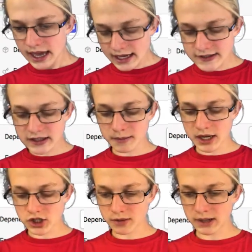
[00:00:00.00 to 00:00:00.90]

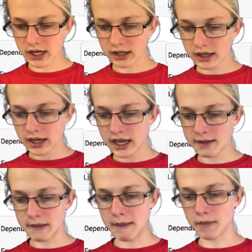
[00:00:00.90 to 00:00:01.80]
exclamation mark and
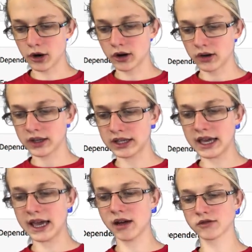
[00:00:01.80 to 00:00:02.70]
member
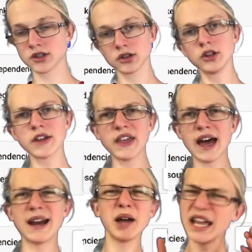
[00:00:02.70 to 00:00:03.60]
count. Look at
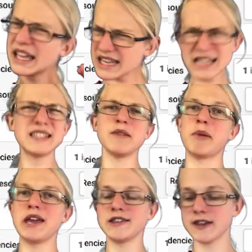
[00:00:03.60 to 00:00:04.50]
that, easy
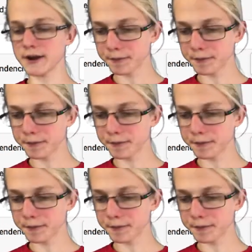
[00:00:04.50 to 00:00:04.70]
peasy.